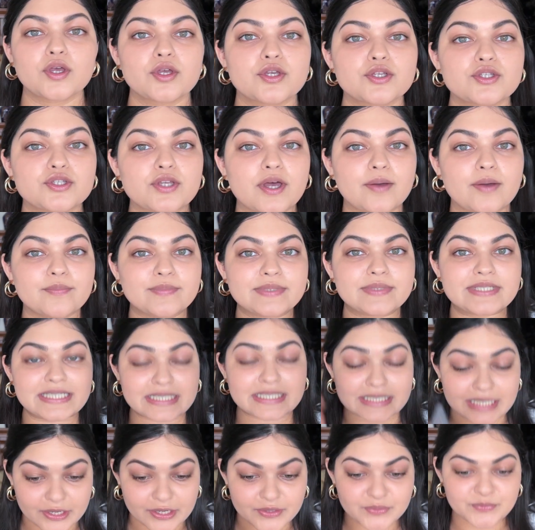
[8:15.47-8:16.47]
So I'm
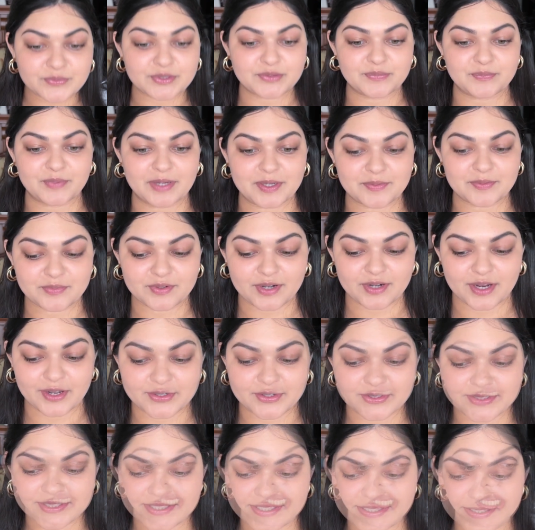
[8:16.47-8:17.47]
done with my
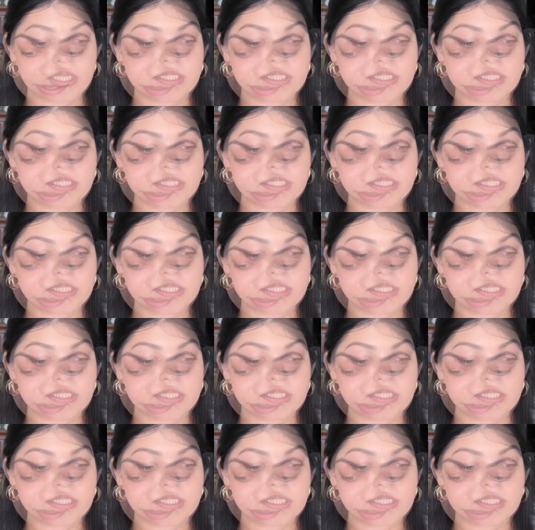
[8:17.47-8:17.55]
brows.